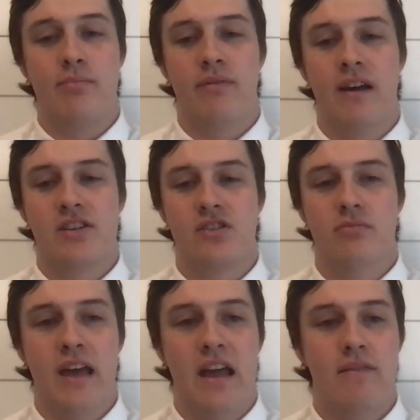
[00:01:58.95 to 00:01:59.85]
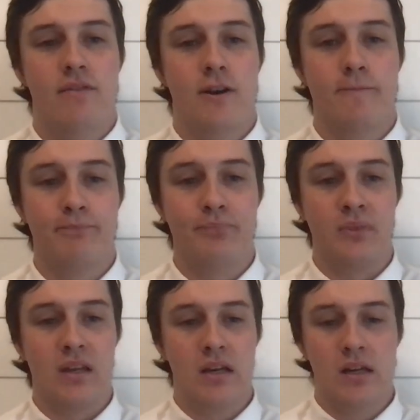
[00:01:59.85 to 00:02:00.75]
professional behavior.
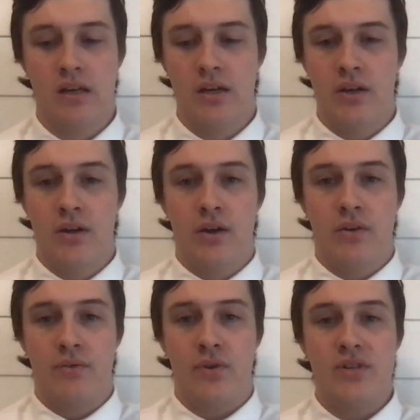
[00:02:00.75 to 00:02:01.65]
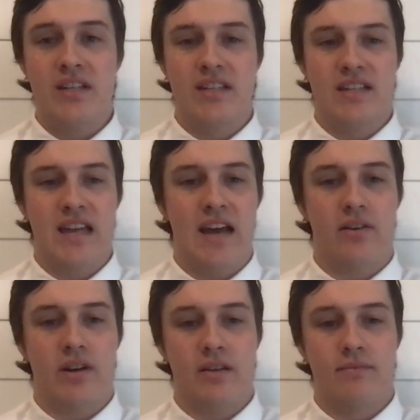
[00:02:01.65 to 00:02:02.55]
First is
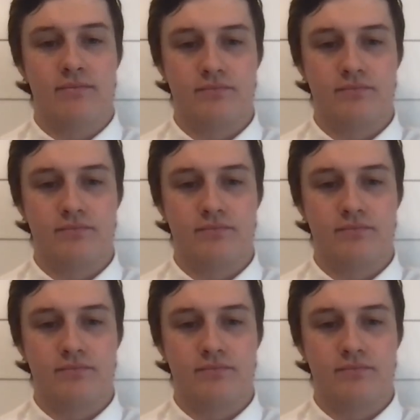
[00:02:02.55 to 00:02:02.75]
integrity.